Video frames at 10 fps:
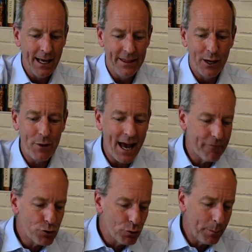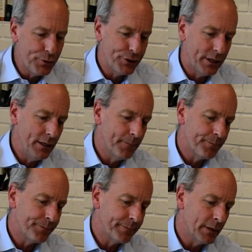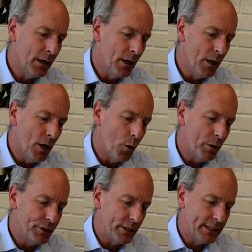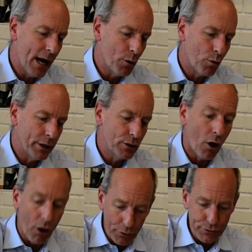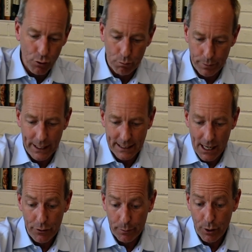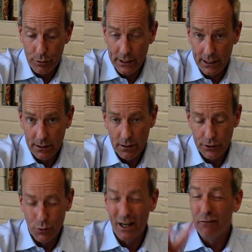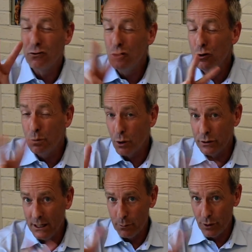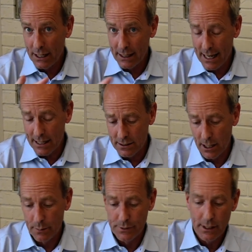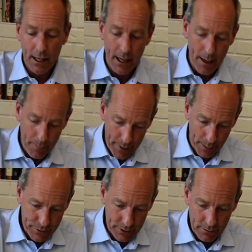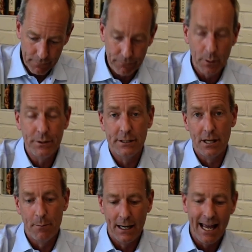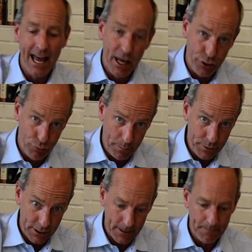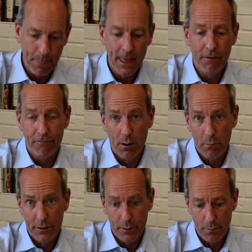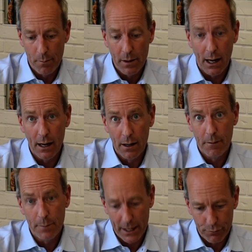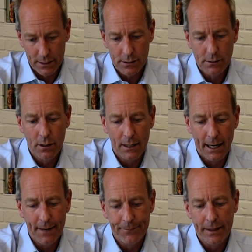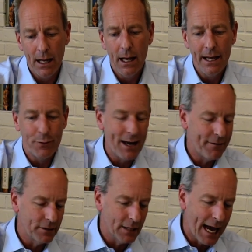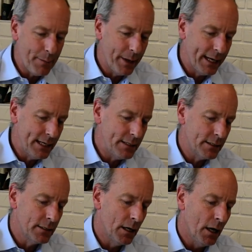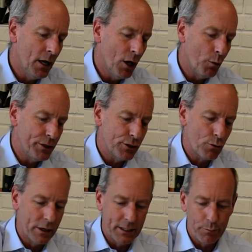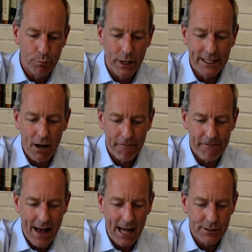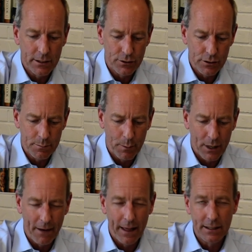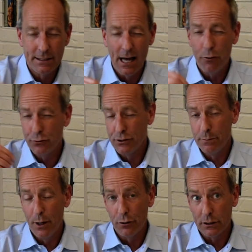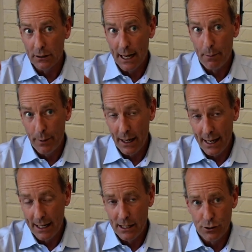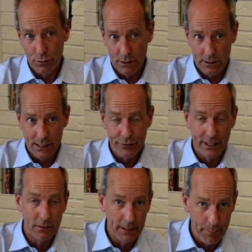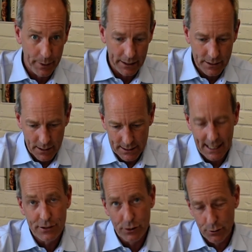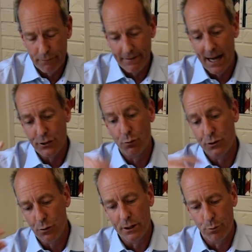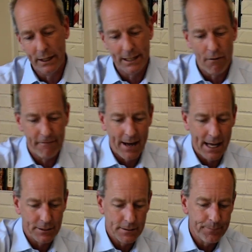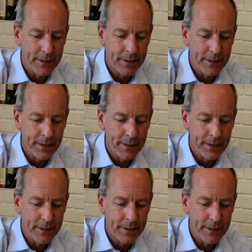Then we have trypsin, which is now going to also break the protein. So we have 2 protein breaking enzymes, pepsin from the stomach and trypsin from the pancreas. Okay. And we have lipase, which is going to break down fats. And just remember how that sounds, or is spelled lipase, or it sounds like lipids because it has to do with fat. So it's going to break down fats.